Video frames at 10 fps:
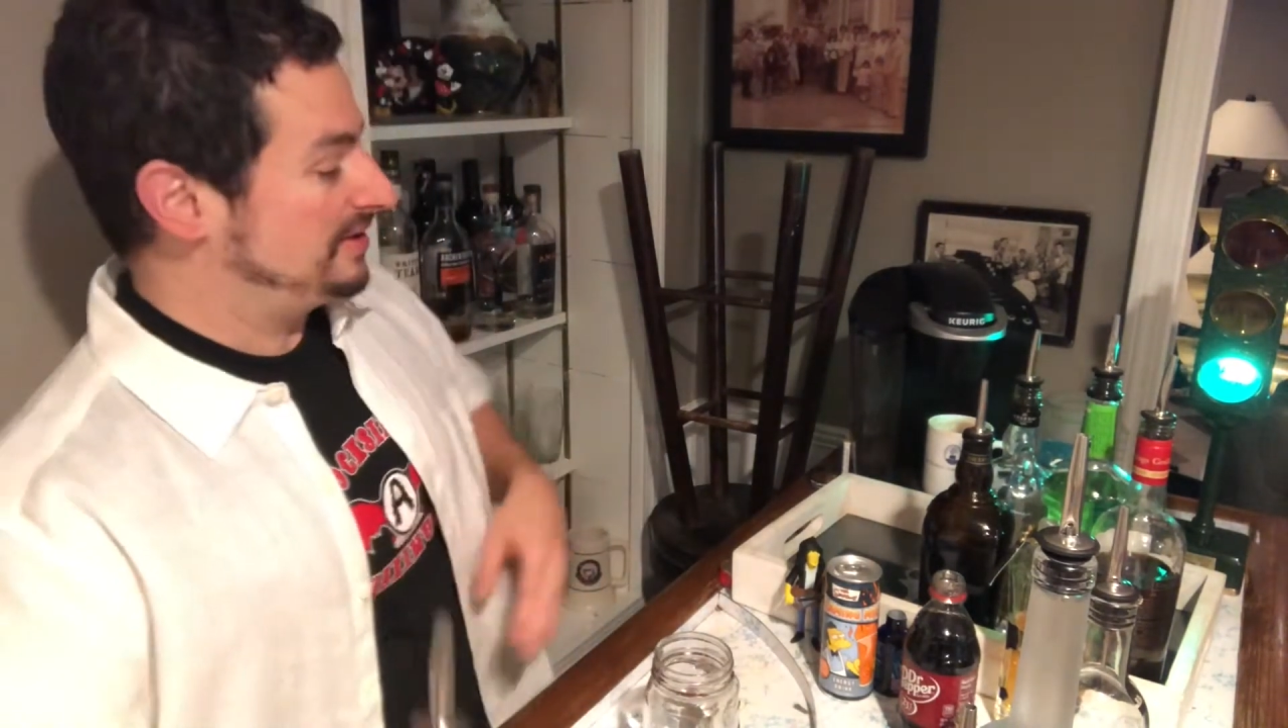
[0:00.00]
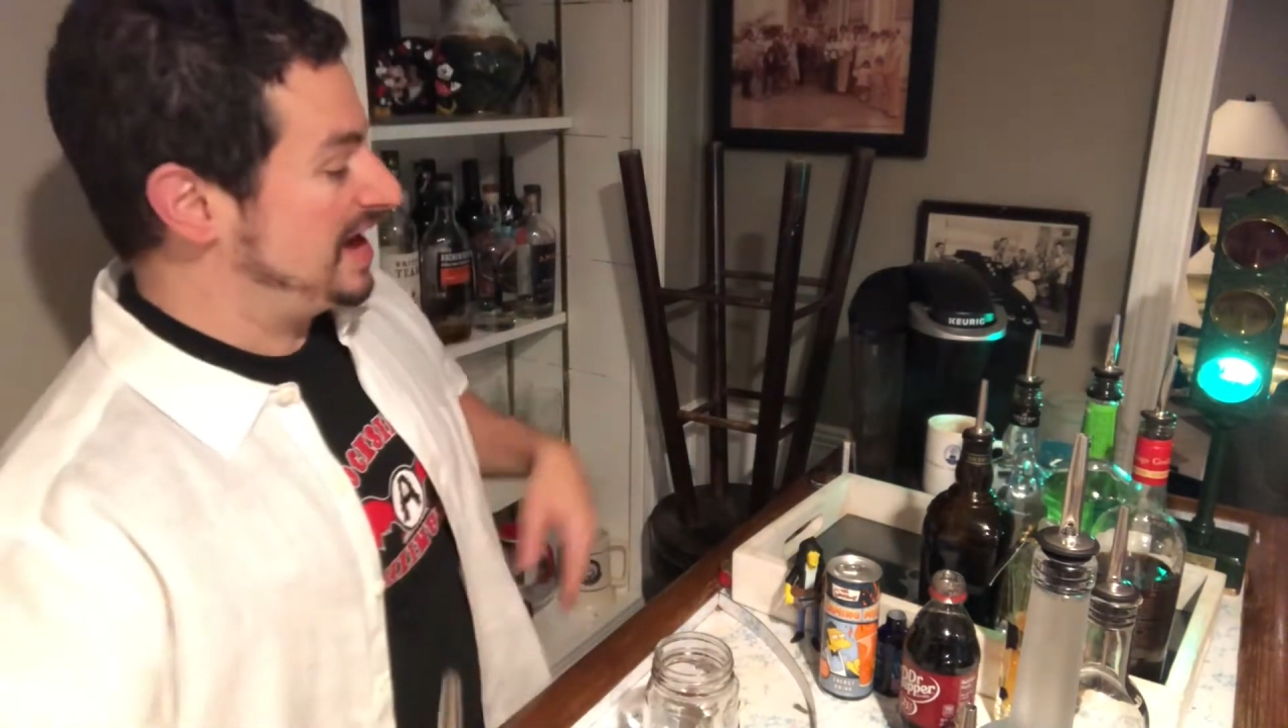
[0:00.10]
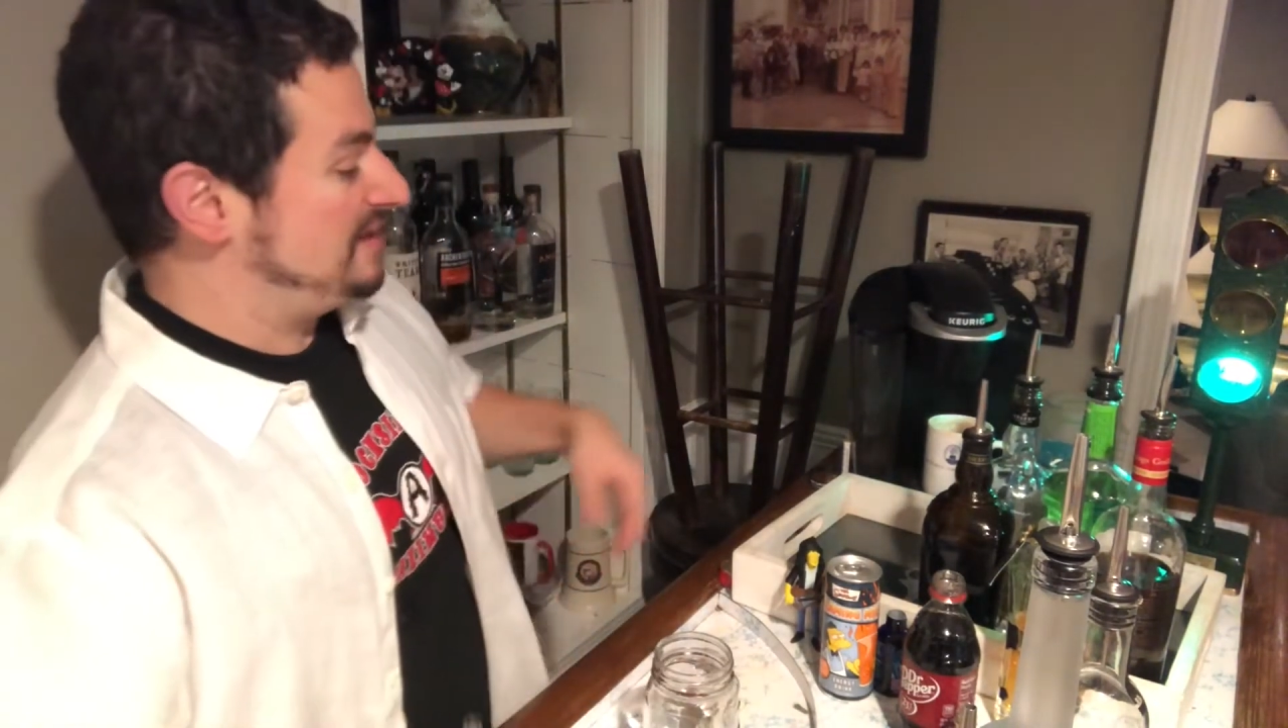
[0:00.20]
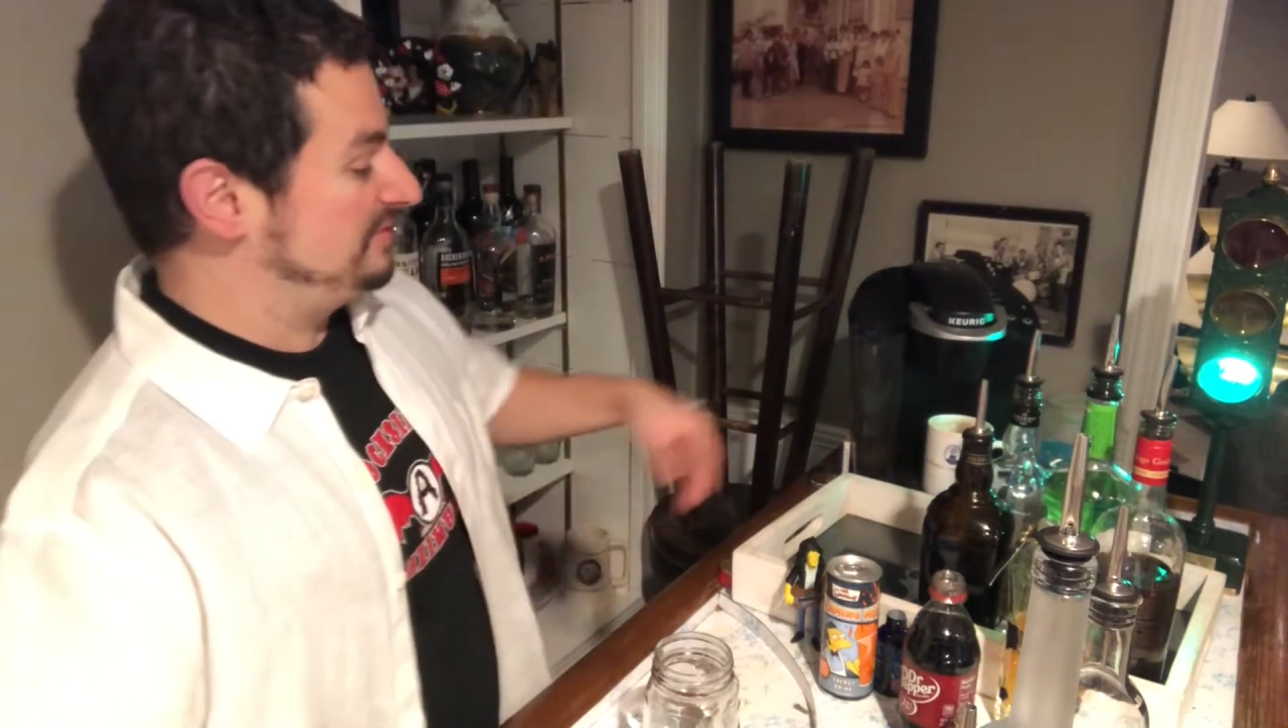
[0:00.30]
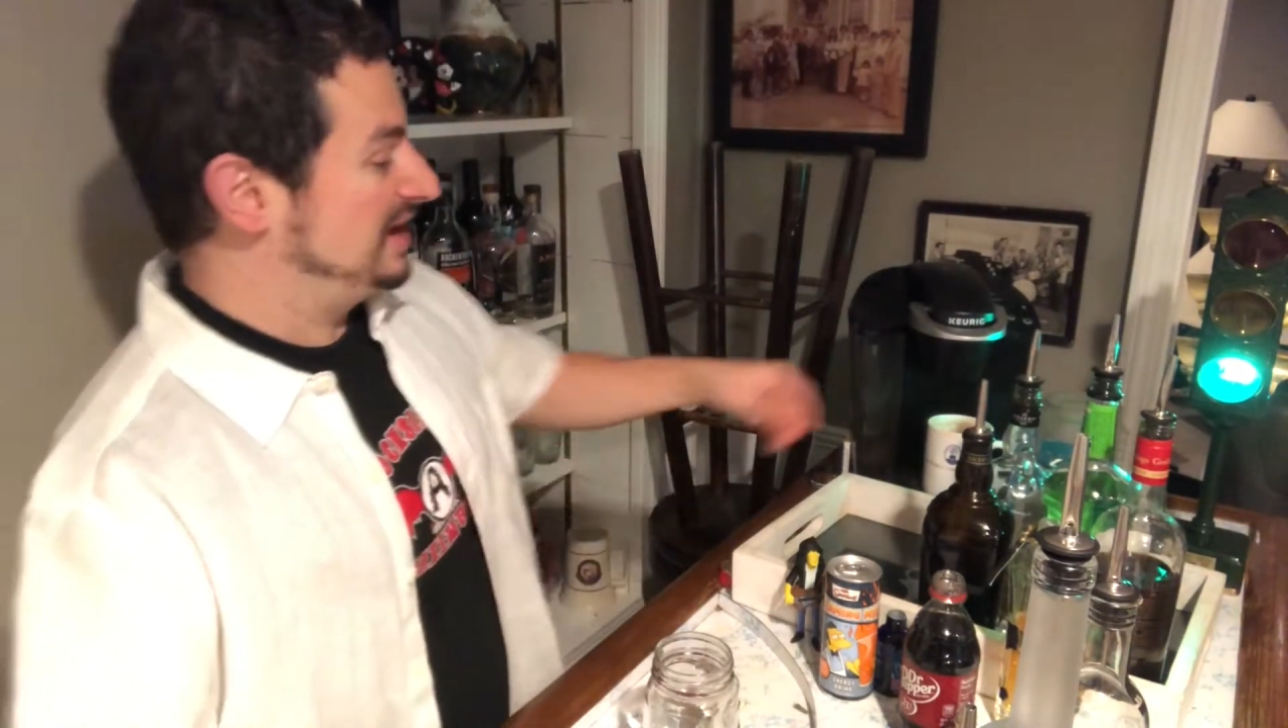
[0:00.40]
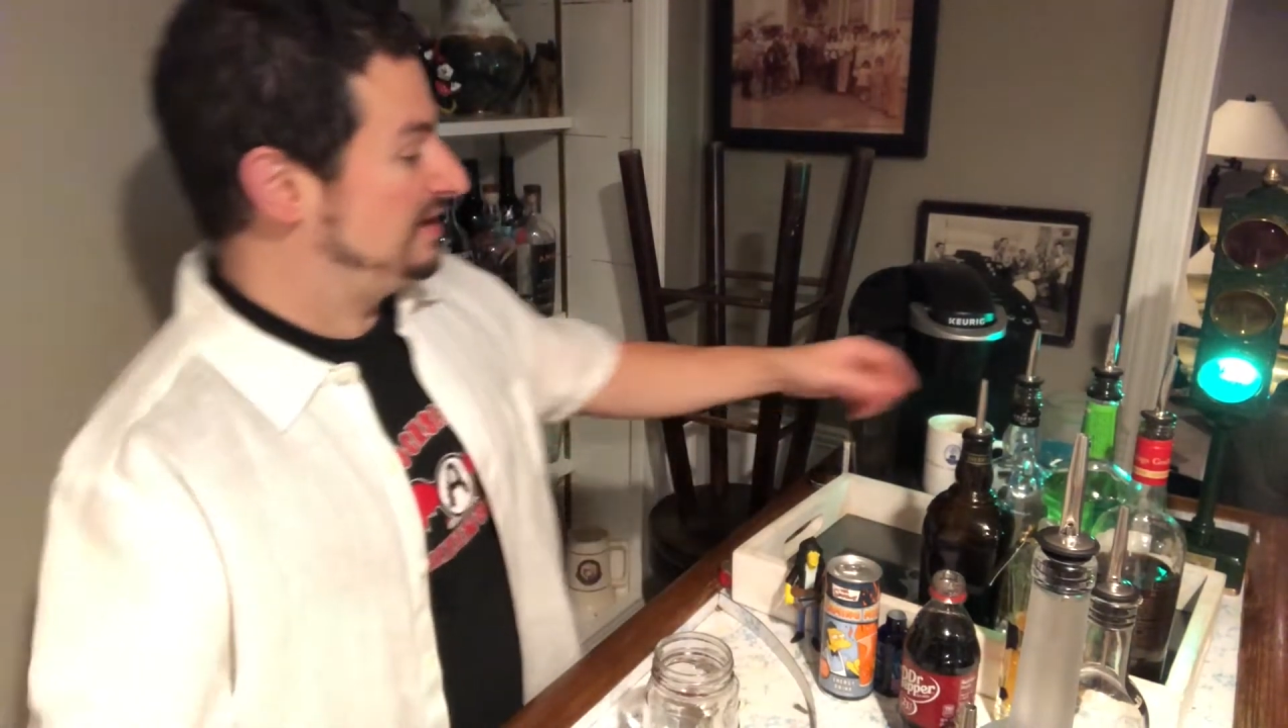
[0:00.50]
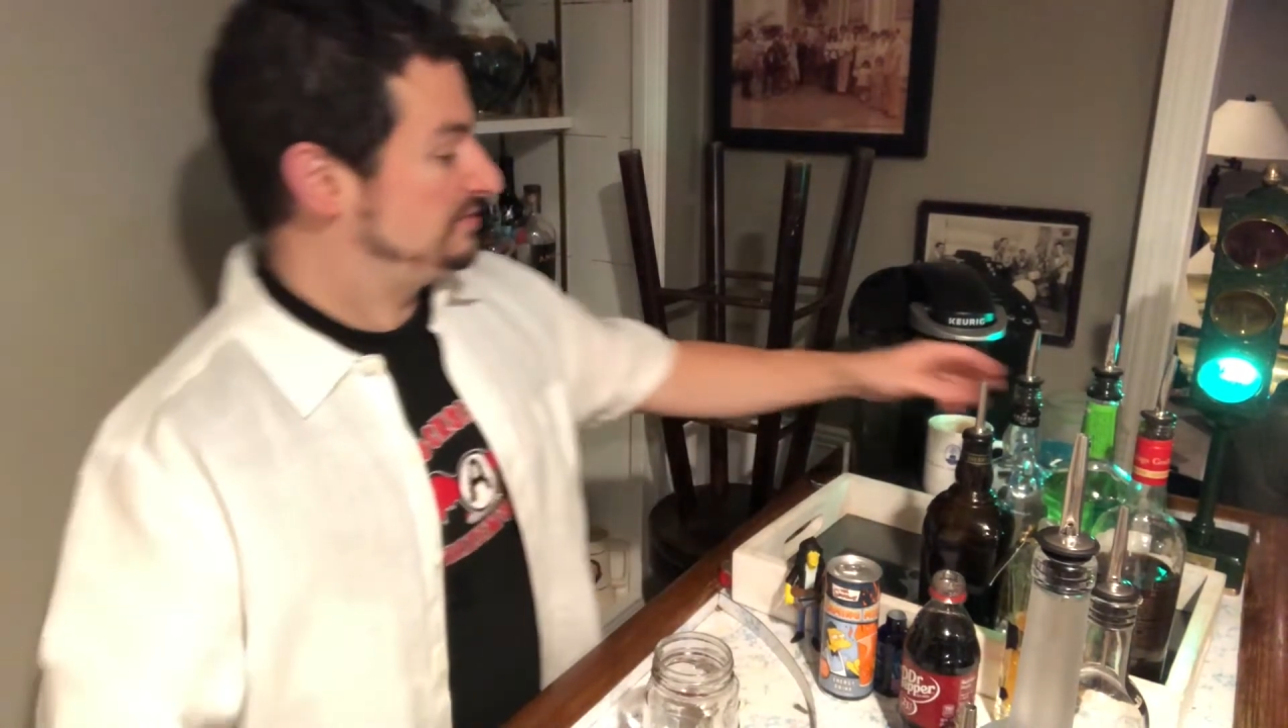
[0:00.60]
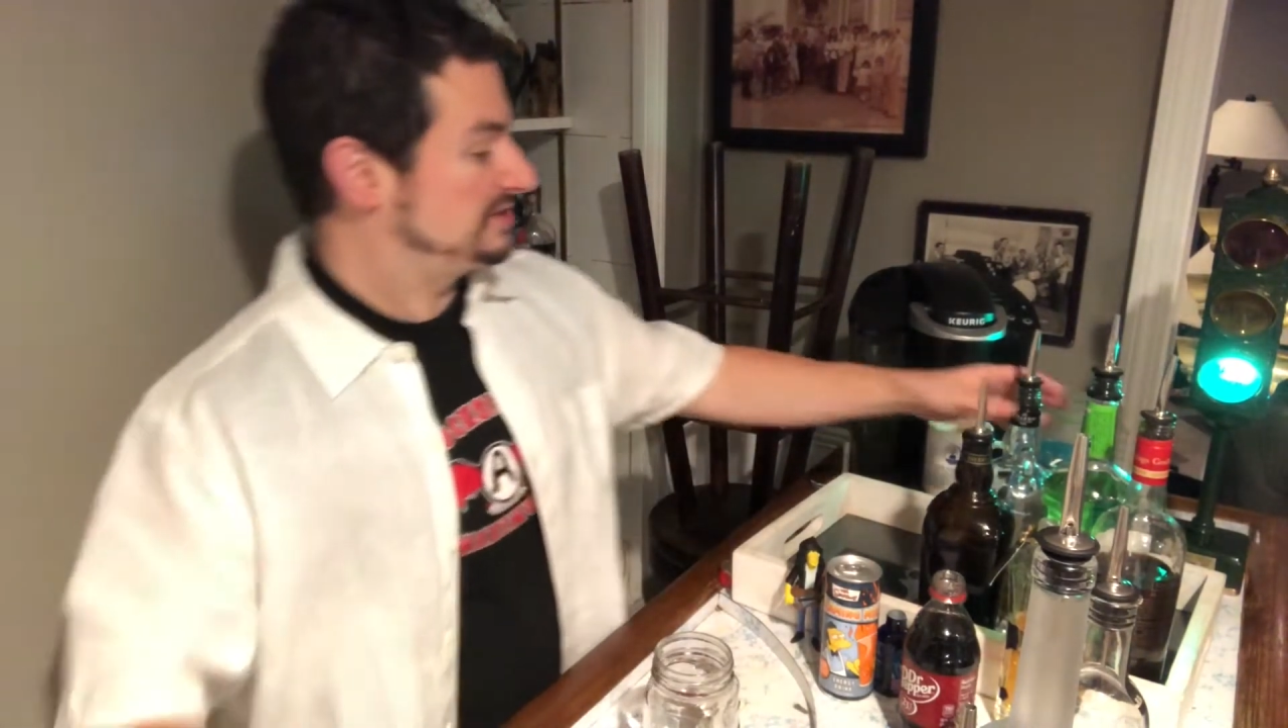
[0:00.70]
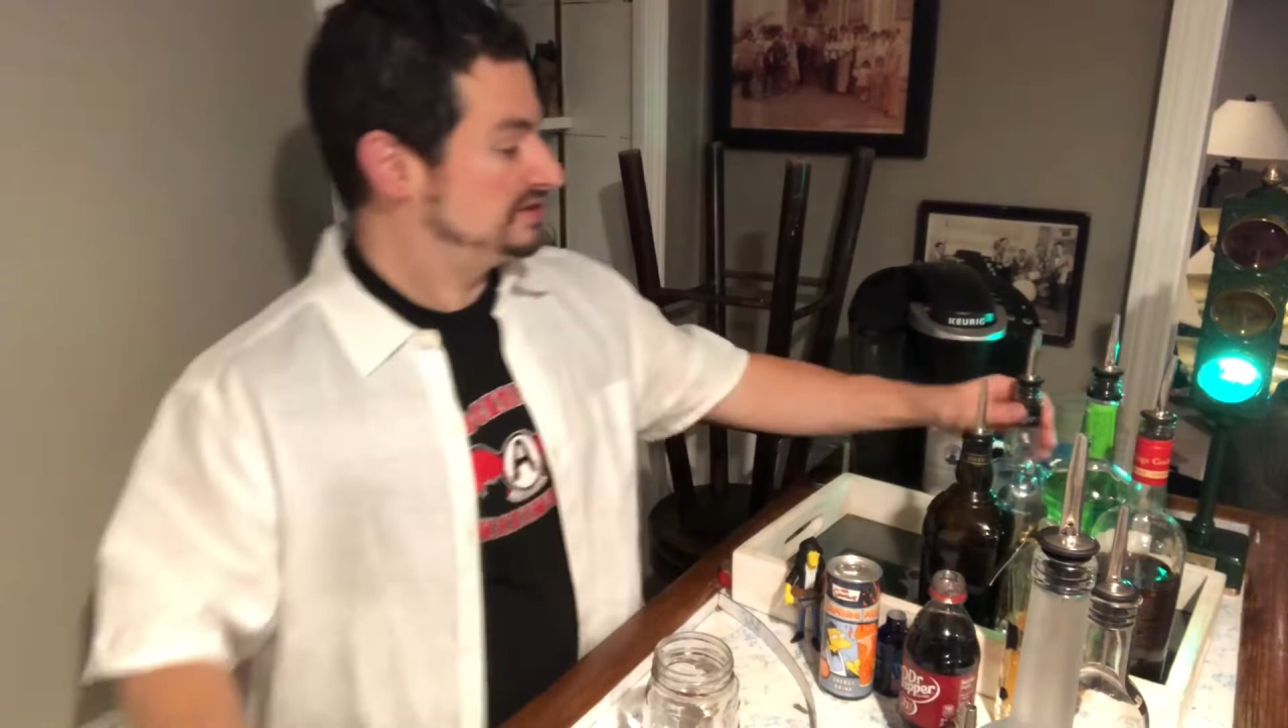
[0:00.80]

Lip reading: half an ounce.